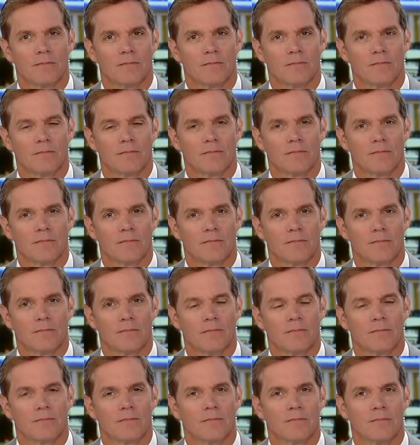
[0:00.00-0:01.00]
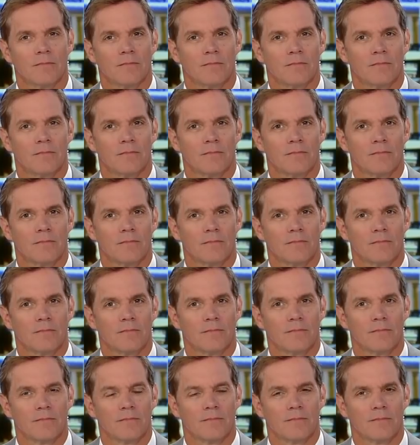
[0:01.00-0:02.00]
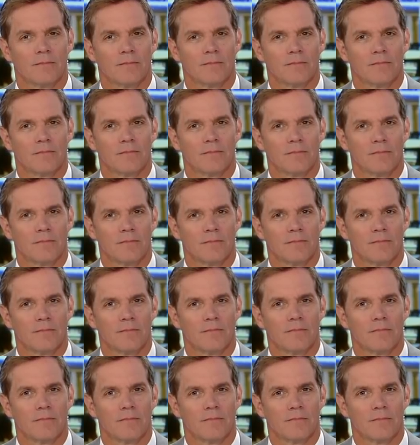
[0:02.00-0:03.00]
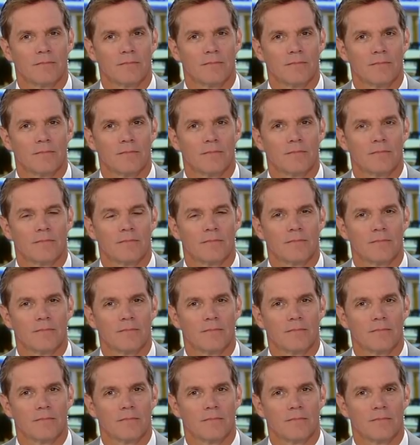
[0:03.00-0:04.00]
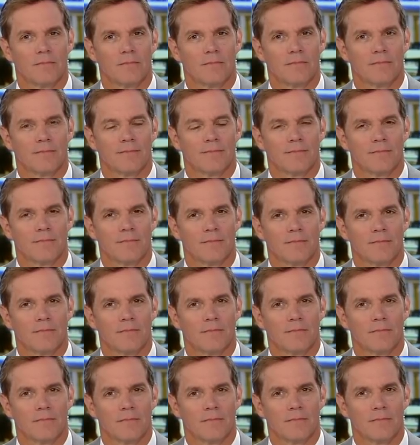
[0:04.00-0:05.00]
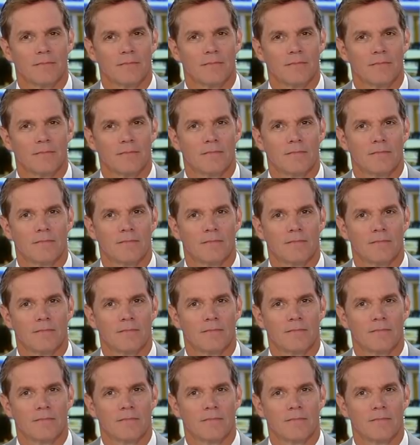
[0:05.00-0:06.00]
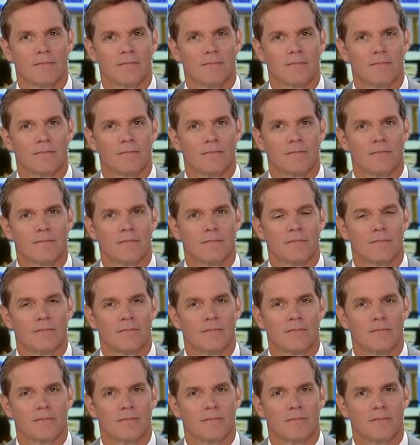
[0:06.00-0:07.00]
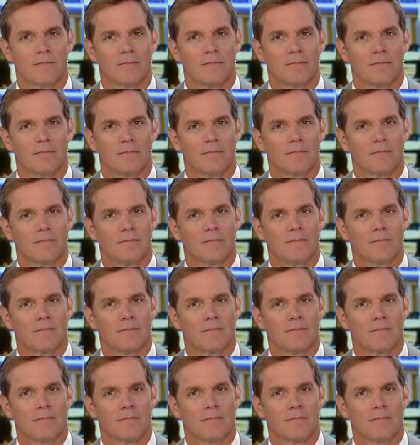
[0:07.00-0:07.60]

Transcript: (not speaking)